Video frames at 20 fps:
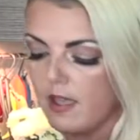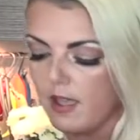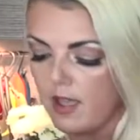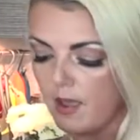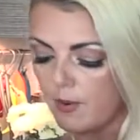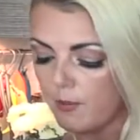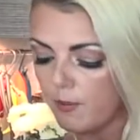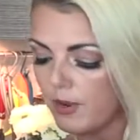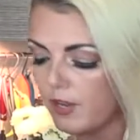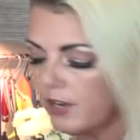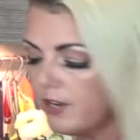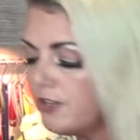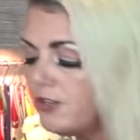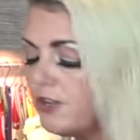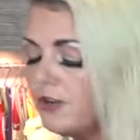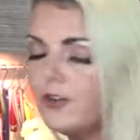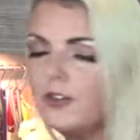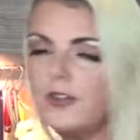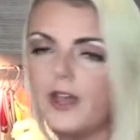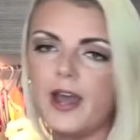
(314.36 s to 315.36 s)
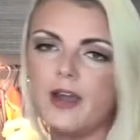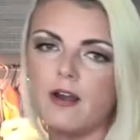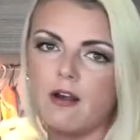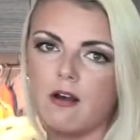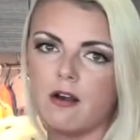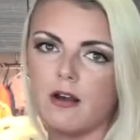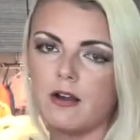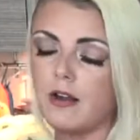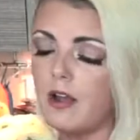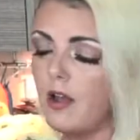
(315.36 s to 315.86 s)
and we're going to turn that
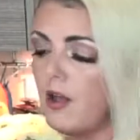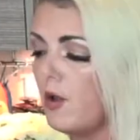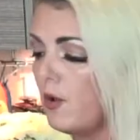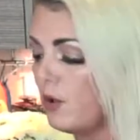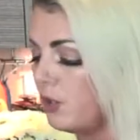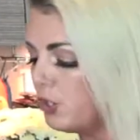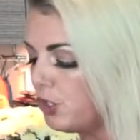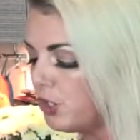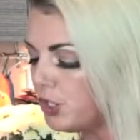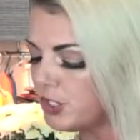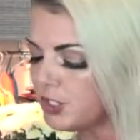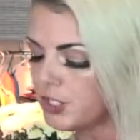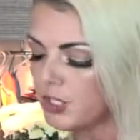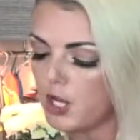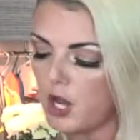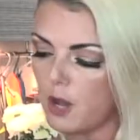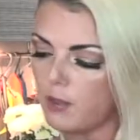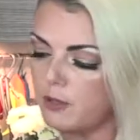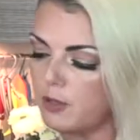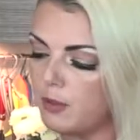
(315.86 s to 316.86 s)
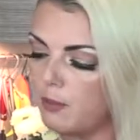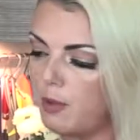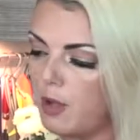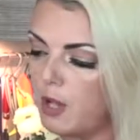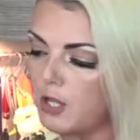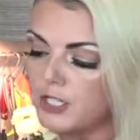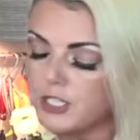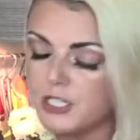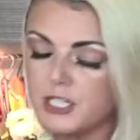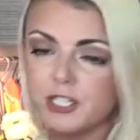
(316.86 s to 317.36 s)
on just a couple of
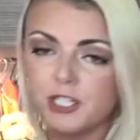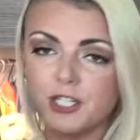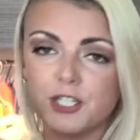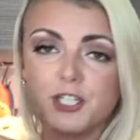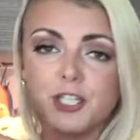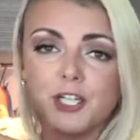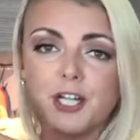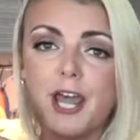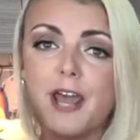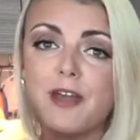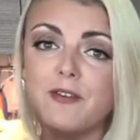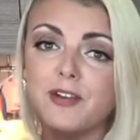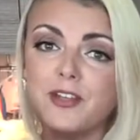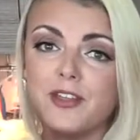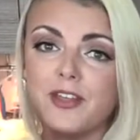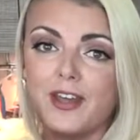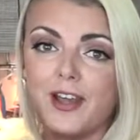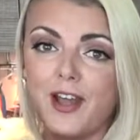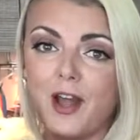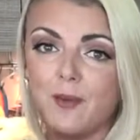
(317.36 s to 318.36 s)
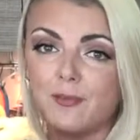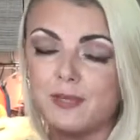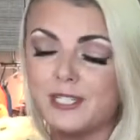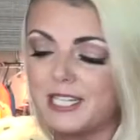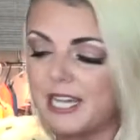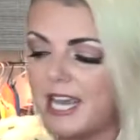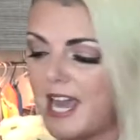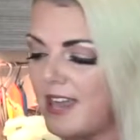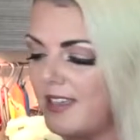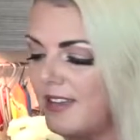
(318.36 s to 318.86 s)
pulses until everything comes
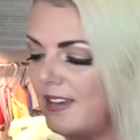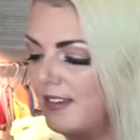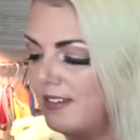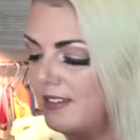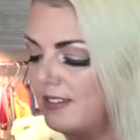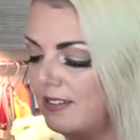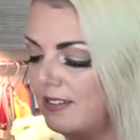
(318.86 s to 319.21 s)
together.